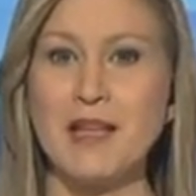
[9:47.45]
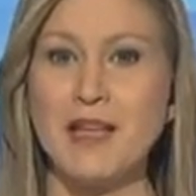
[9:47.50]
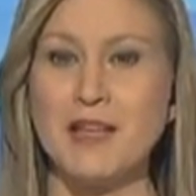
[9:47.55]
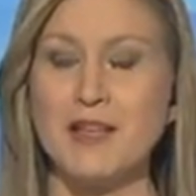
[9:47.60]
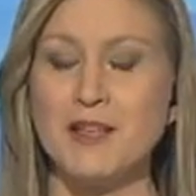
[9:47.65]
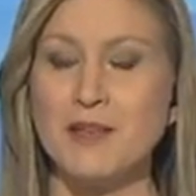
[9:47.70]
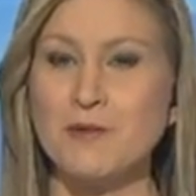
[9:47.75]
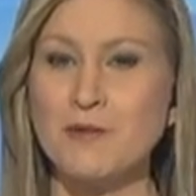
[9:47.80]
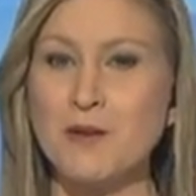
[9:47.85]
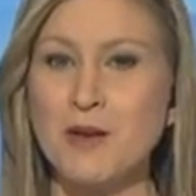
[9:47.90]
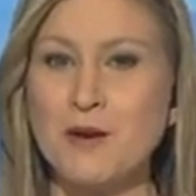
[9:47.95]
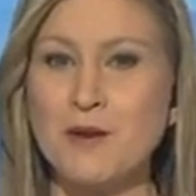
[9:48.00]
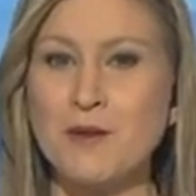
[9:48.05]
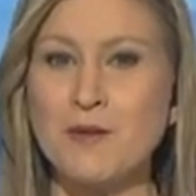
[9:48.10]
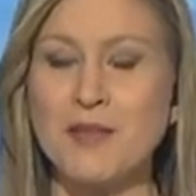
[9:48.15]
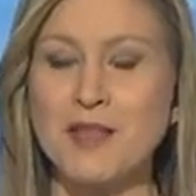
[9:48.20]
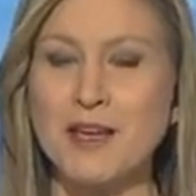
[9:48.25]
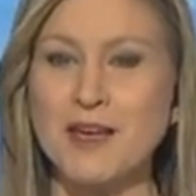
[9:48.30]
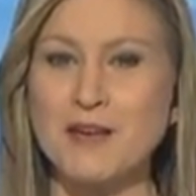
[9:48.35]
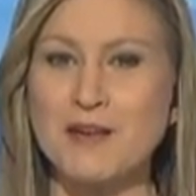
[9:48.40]
You know
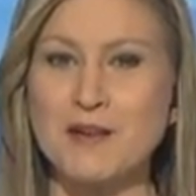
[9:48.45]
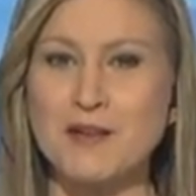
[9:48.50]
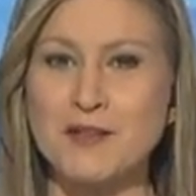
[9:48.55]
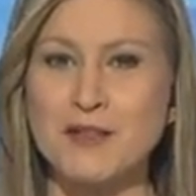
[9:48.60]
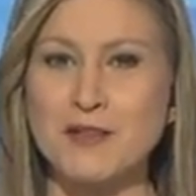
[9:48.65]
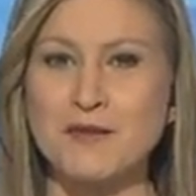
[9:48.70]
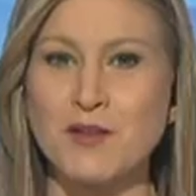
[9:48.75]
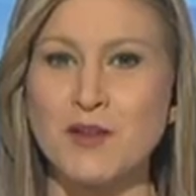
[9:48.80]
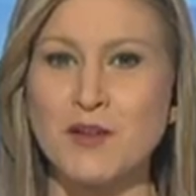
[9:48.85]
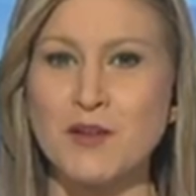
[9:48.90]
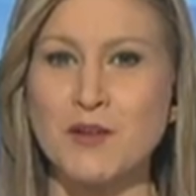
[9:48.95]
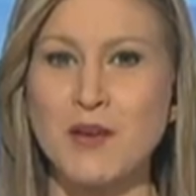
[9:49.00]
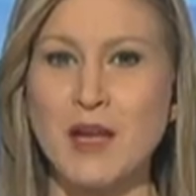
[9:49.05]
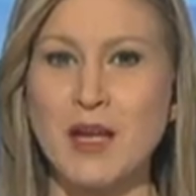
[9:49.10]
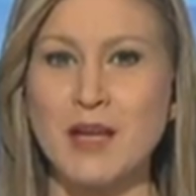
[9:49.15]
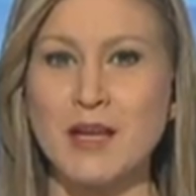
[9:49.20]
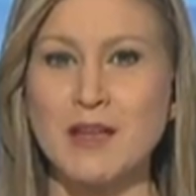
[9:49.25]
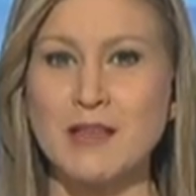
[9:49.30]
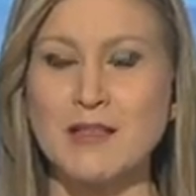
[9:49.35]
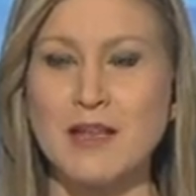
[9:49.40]
that Kosovo
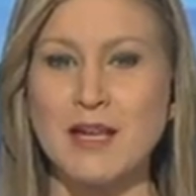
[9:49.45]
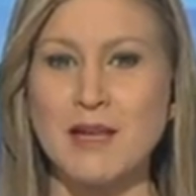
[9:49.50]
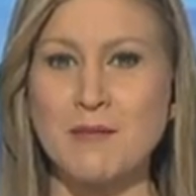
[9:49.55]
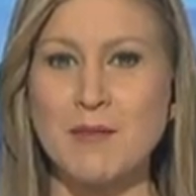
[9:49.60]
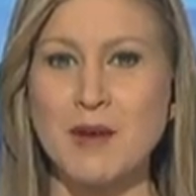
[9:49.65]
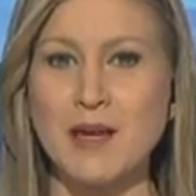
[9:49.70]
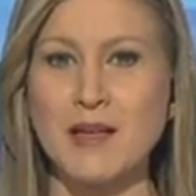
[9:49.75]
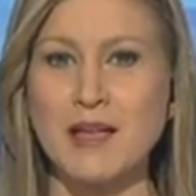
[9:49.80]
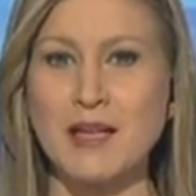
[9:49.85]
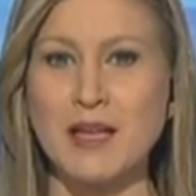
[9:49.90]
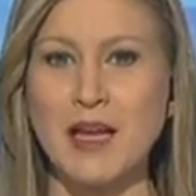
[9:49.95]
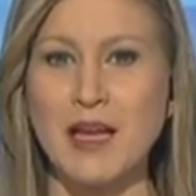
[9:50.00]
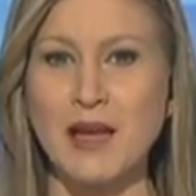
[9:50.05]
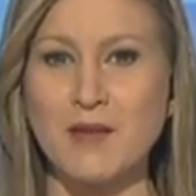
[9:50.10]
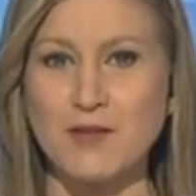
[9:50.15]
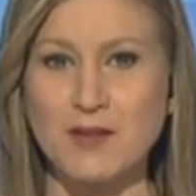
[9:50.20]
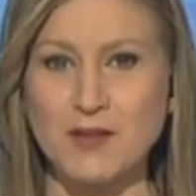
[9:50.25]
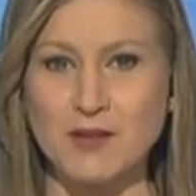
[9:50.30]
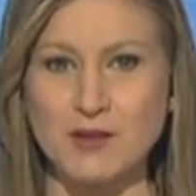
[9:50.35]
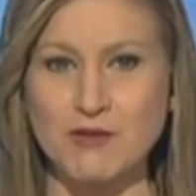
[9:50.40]
and Albania have
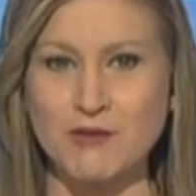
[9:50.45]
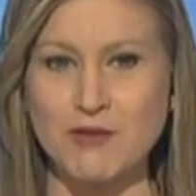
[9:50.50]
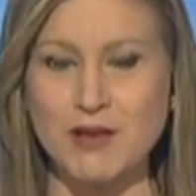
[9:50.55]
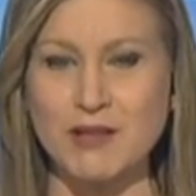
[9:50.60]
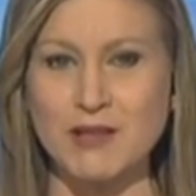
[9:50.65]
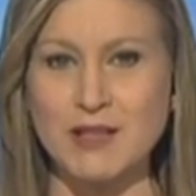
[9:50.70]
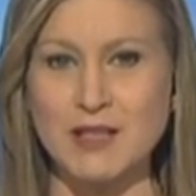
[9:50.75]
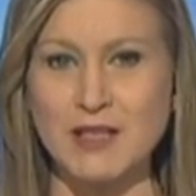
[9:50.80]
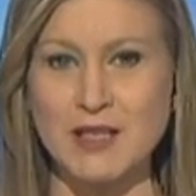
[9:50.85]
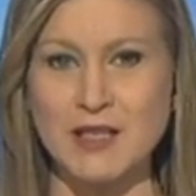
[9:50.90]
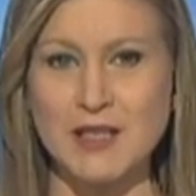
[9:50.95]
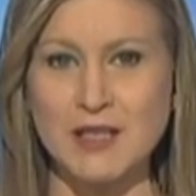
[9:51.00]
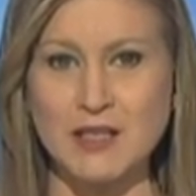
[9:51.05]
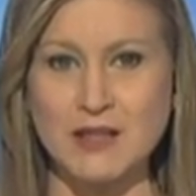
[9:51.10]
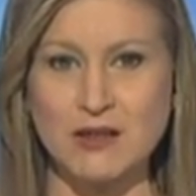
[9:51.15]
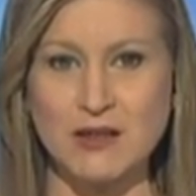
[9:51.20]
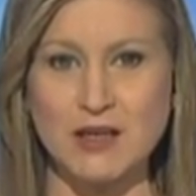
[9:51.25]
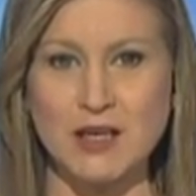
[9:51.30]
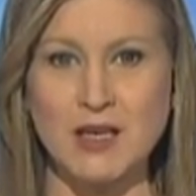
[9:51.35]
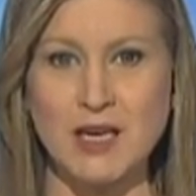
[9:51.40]
constructed an
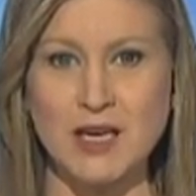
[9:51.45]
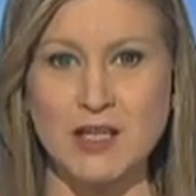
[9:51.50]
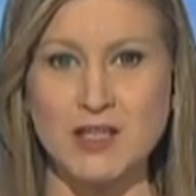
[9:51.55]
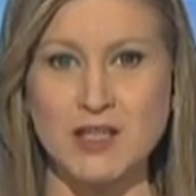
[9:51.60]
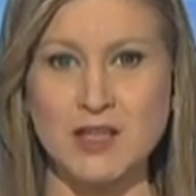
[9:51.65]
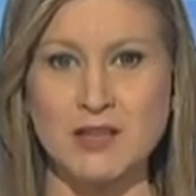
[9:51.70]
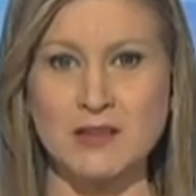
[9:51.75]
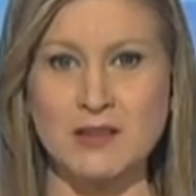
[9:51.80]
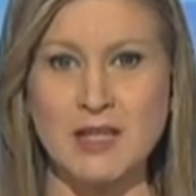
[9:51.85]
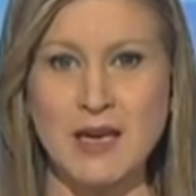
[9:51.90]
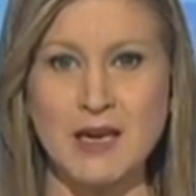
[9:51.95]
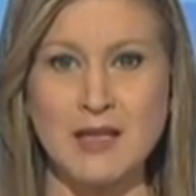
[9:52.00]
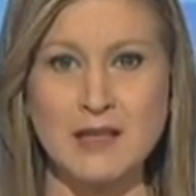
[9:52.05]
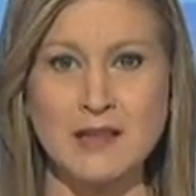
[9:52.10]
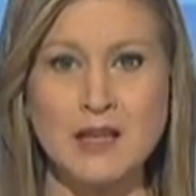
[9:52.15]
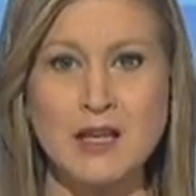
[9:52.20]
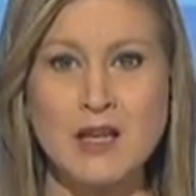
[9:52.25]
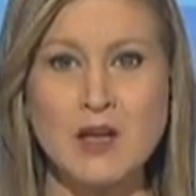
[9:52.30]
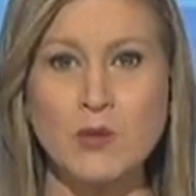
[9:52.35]
interconnection line